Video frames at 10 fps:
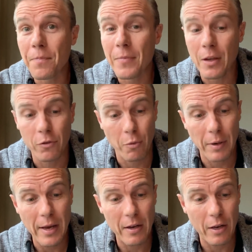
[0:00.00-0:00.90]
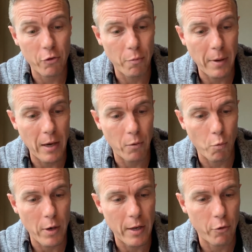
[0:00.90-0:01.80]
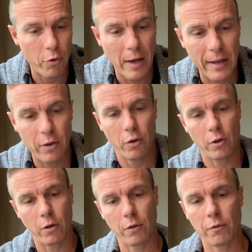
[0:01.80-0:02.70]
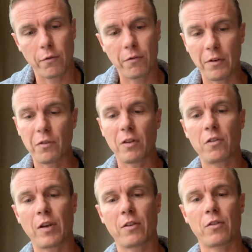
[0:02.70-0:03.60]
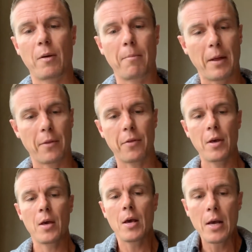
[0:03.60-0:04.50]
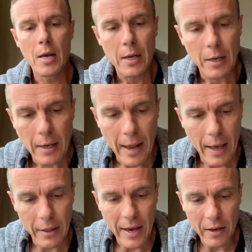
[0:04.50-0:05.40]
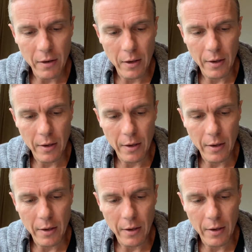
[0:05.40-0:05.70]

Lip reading: So we're now down to about $189.50 a month. Now that